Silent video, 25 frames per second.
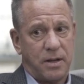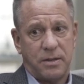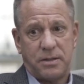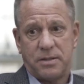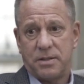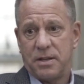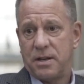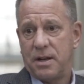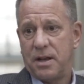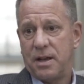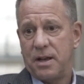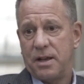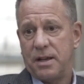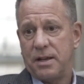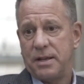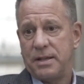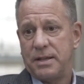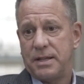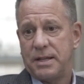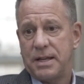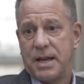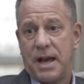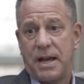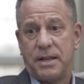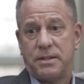it's in a
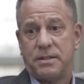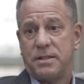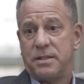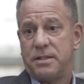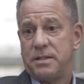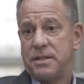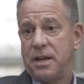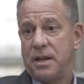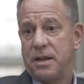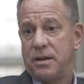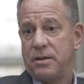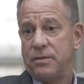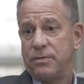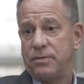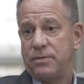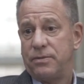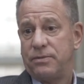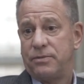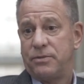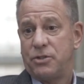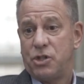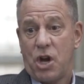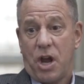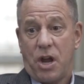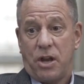constant state of
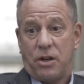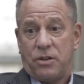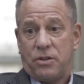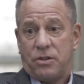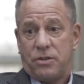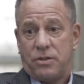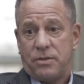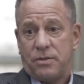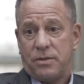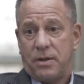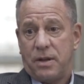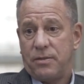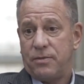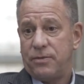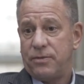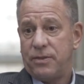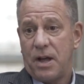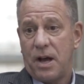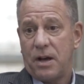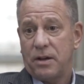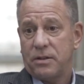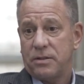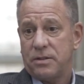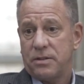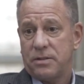change and
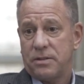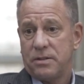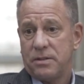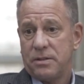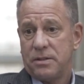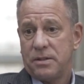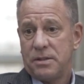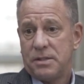flux.